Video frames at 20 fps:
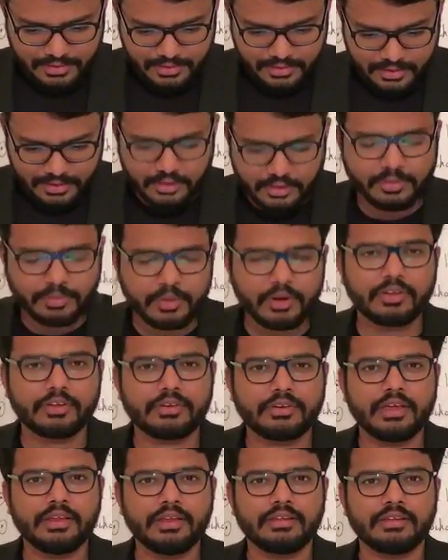Yes,
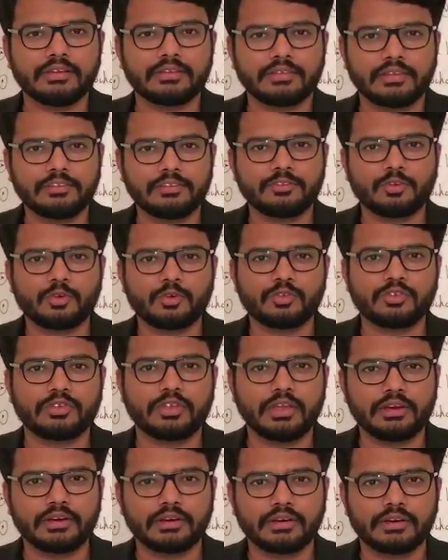percutaneous, it's through
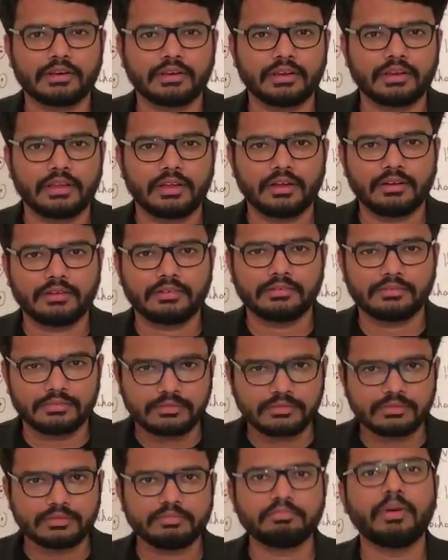skin,
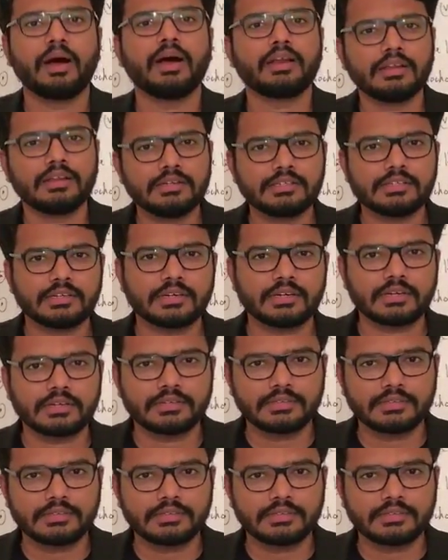parenteral.